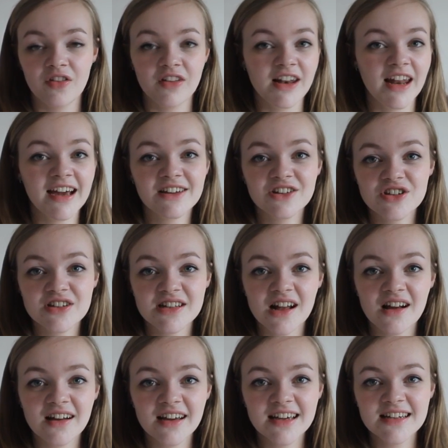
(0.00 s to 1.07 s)
lecture
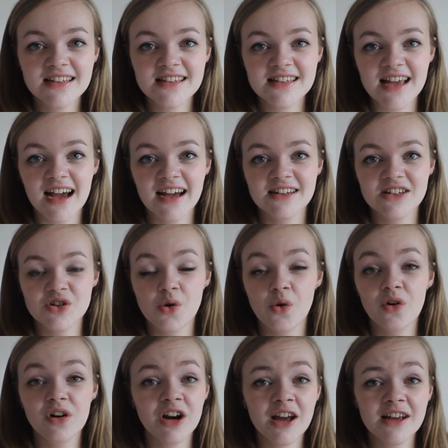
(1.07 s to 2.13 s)
slides, and to
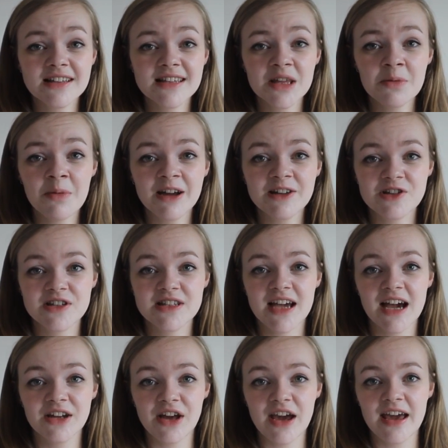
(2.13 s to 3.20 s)
organize them I just
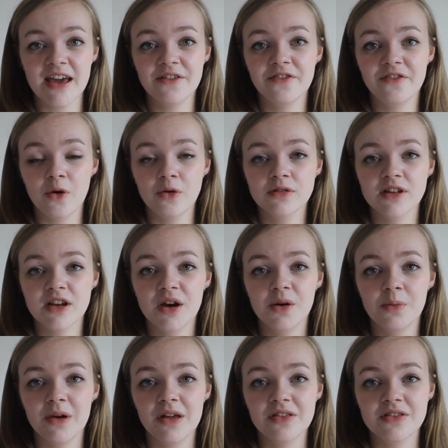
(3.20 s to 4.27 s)
had a folder
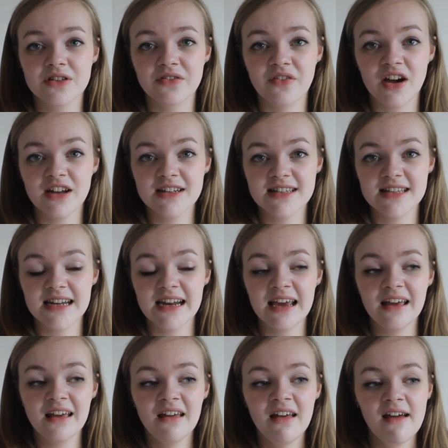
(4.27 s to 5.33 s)
with dividers in
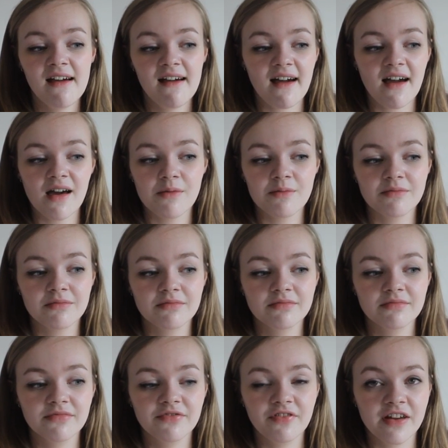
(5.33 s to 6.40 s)
it
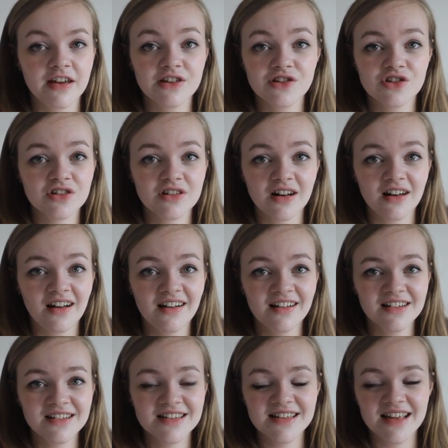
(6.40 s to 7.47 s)
for each class.